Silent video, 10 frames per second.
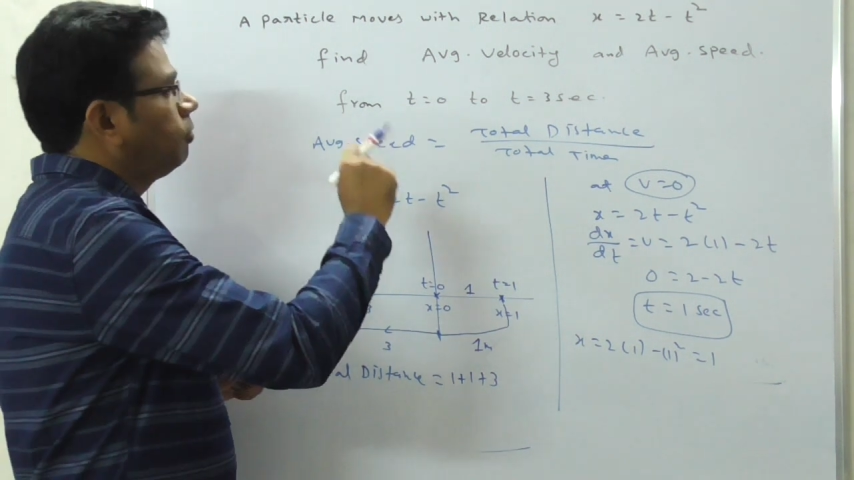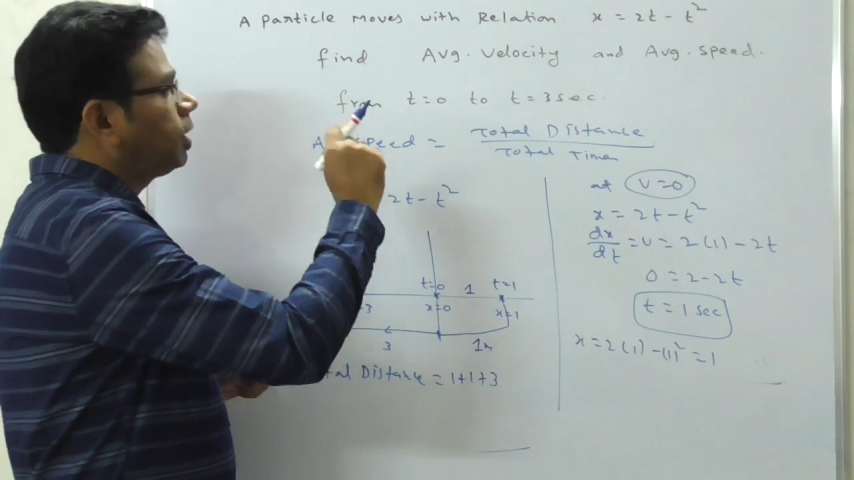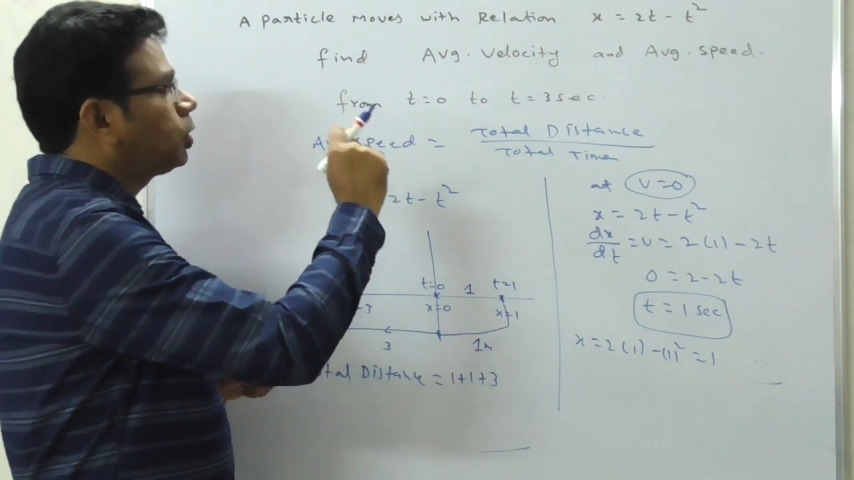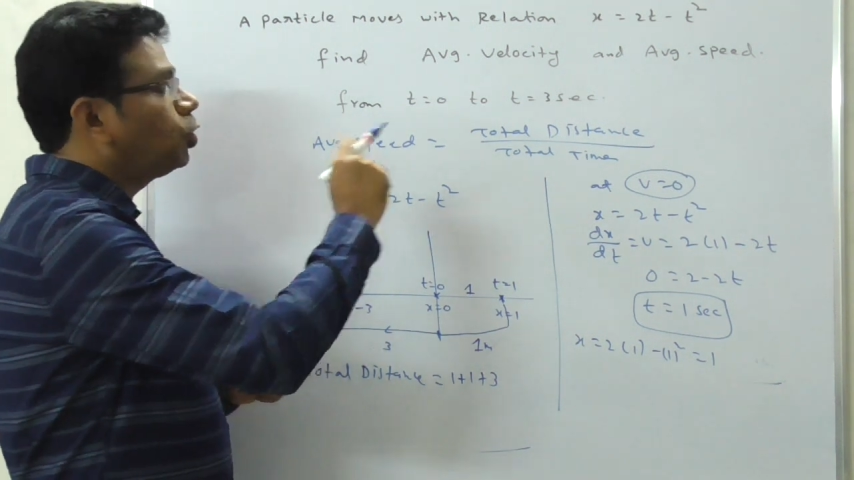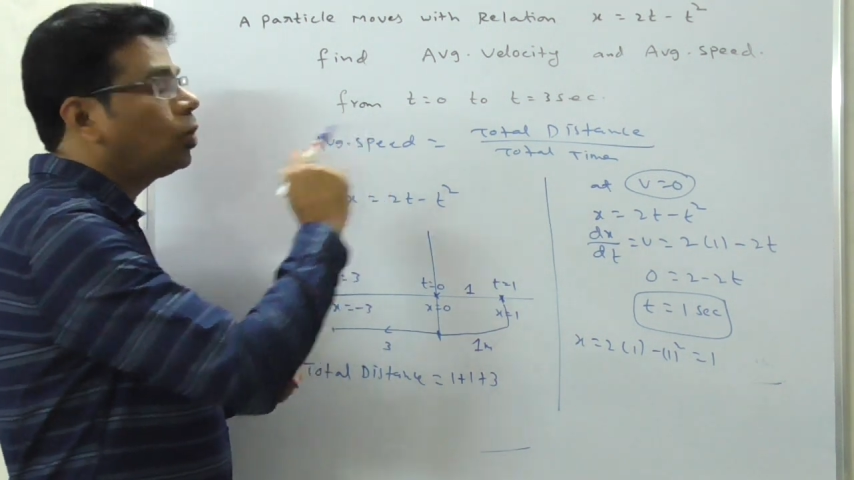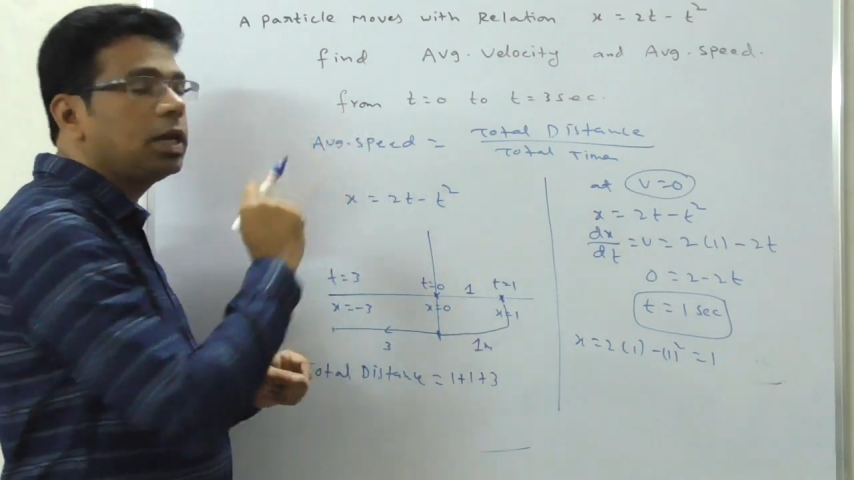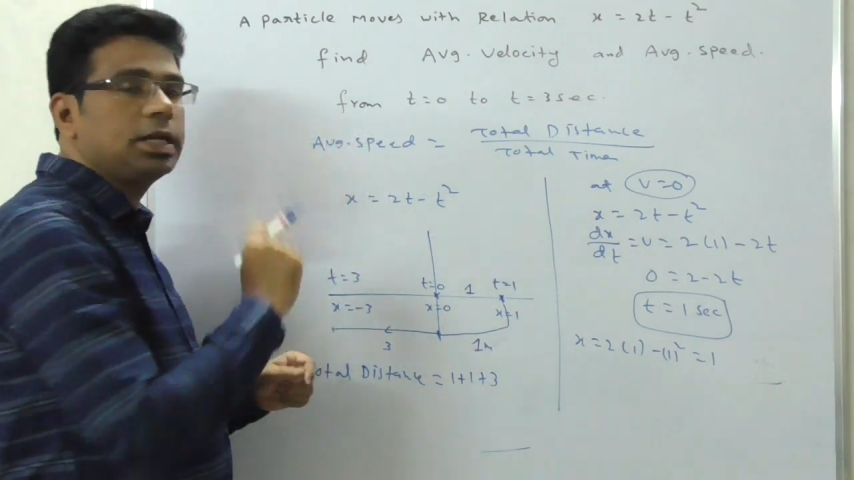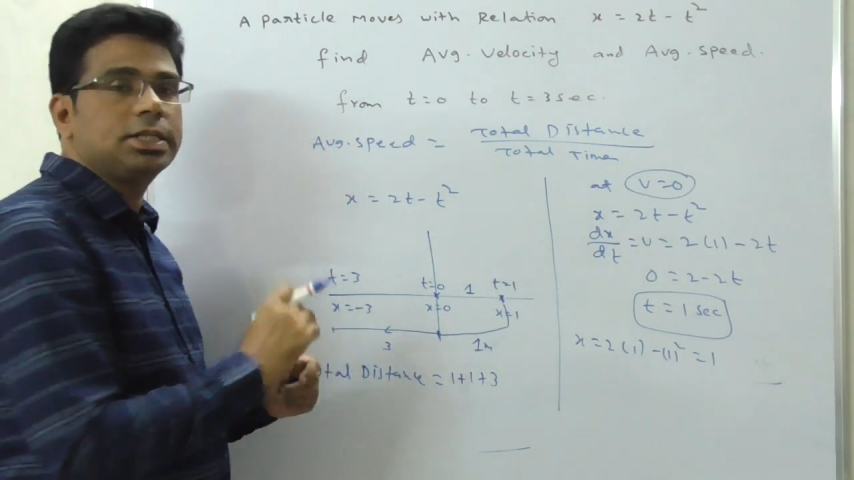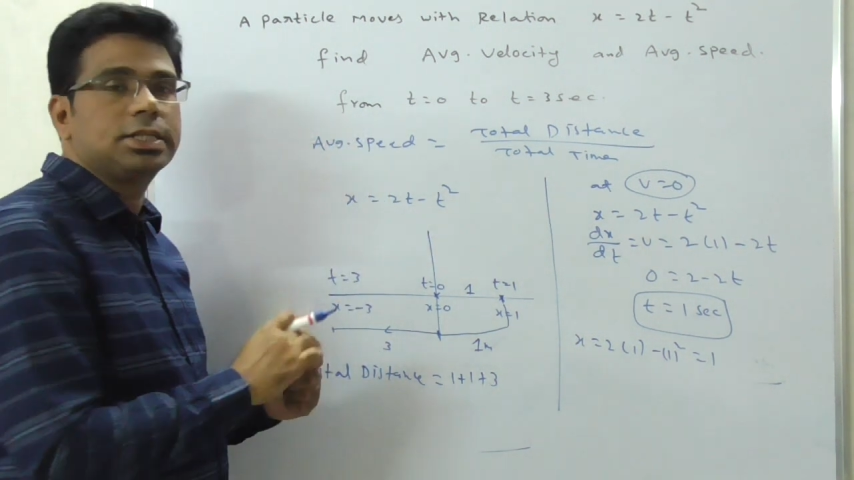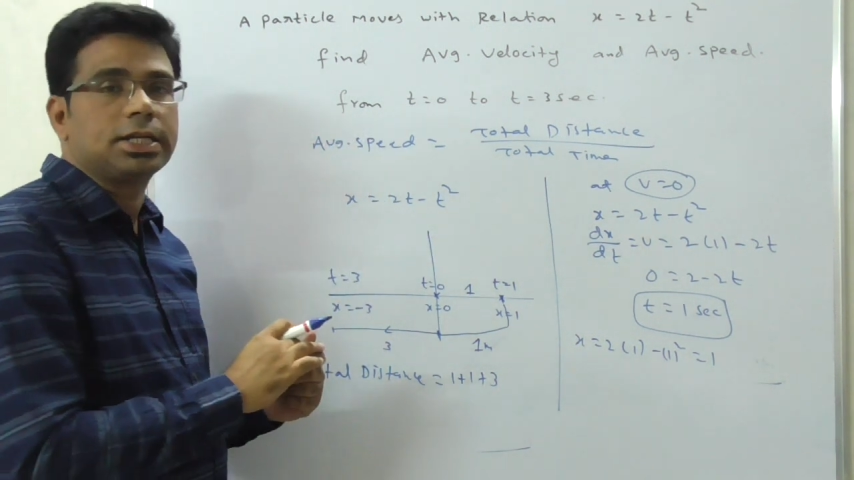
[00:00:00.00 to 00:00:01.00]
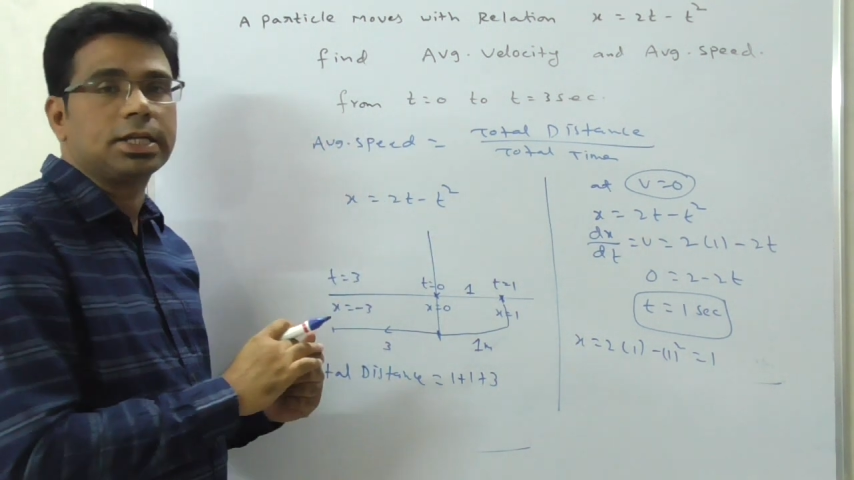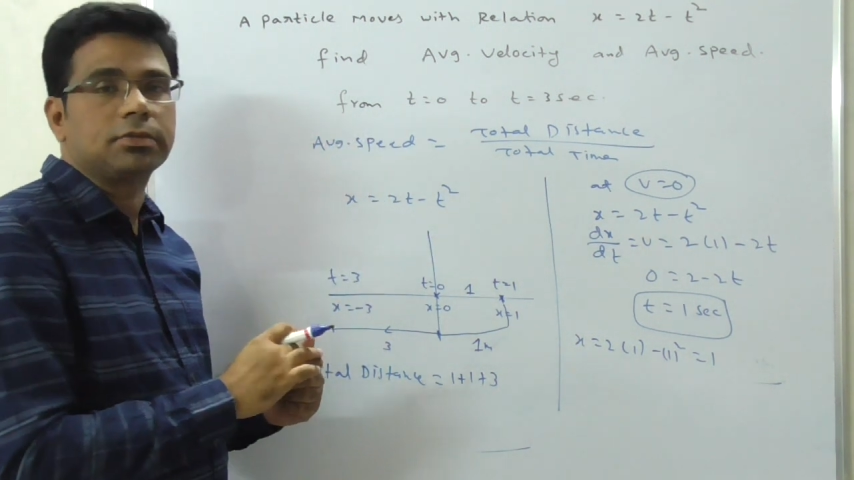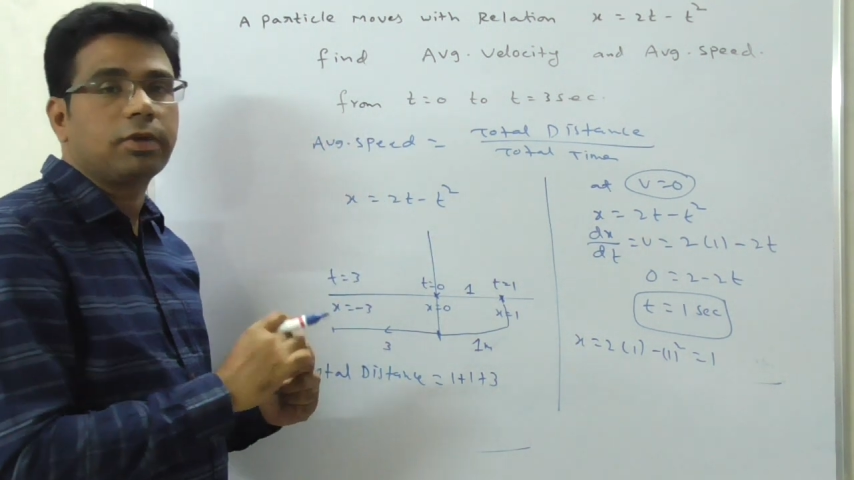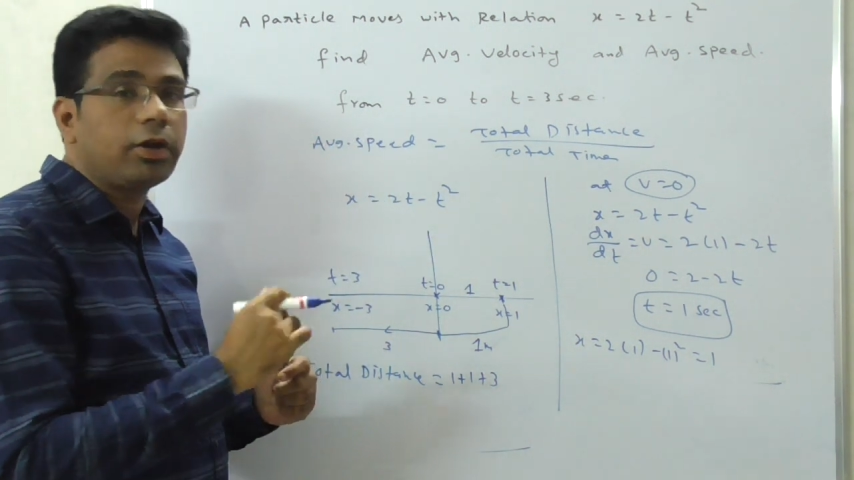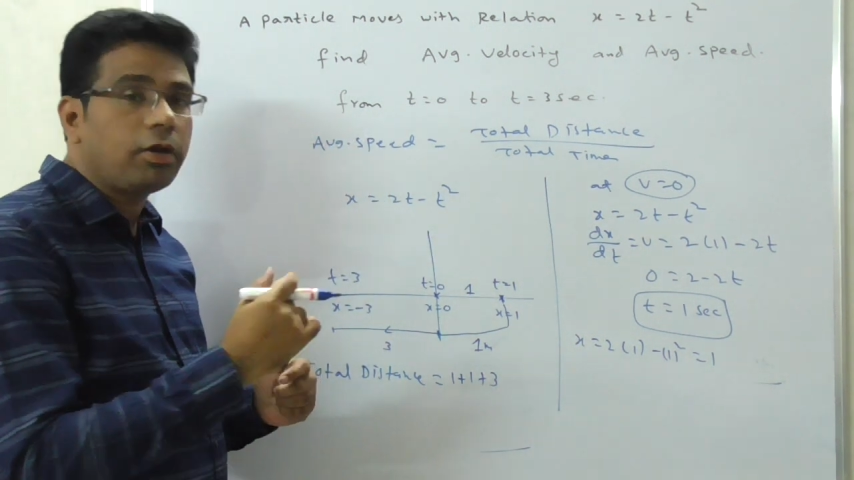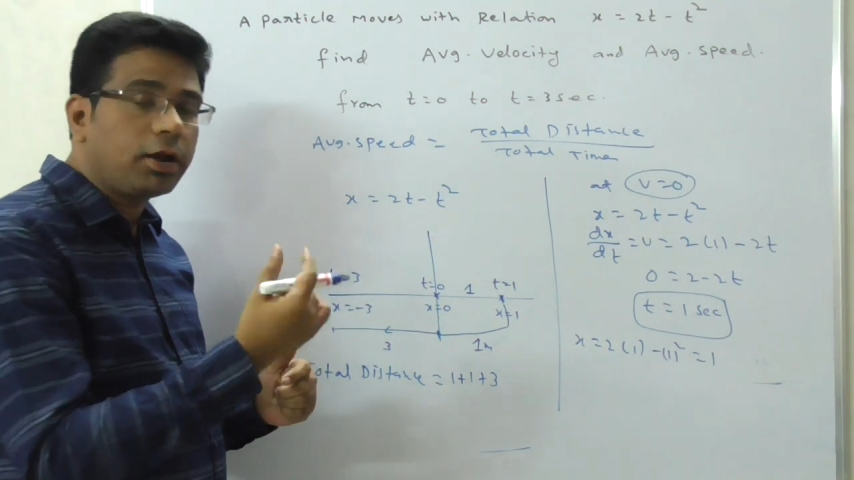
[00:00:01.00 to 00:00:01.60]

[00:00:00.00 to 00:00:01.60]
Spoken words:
for total distance, where